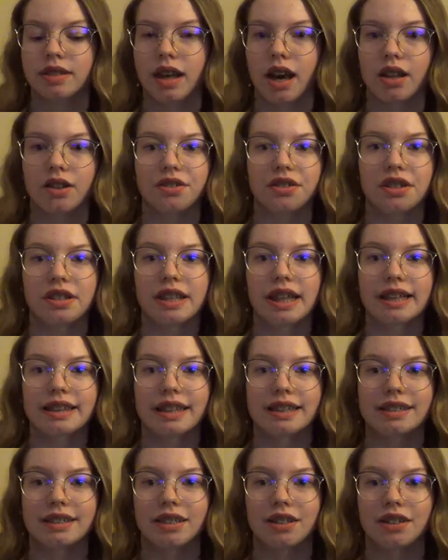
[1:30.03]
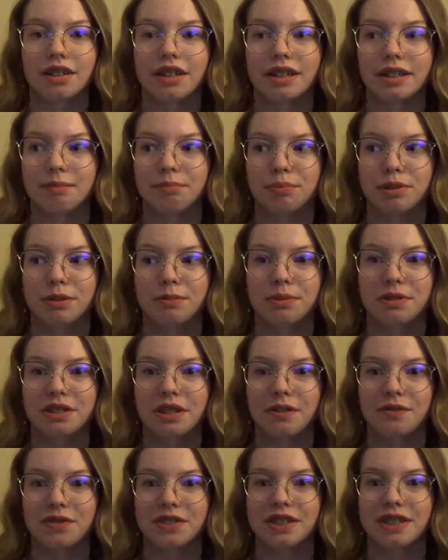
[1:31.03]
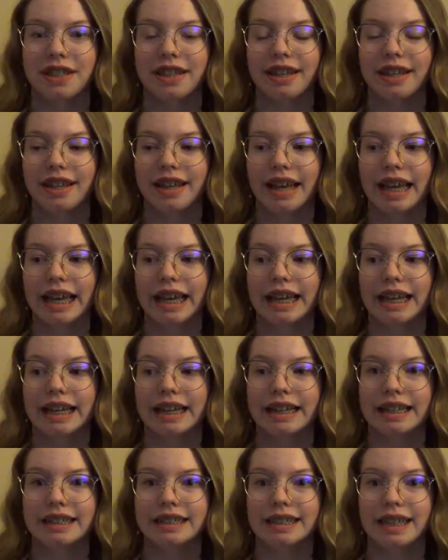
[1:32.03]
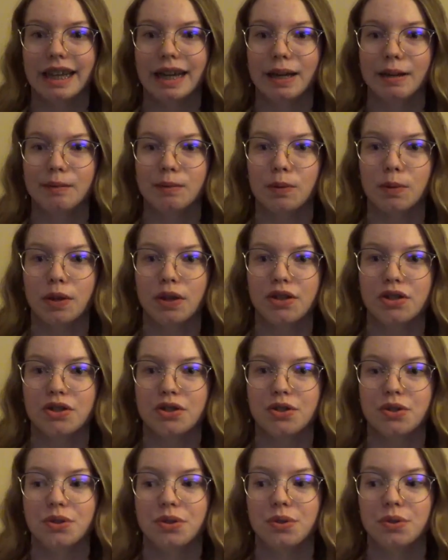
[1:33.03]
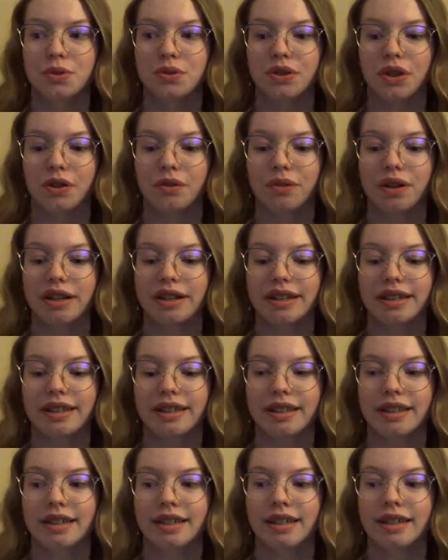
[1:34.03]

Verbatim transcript: Other than that, that's all I pretty much have to say, and I'm going to start writing.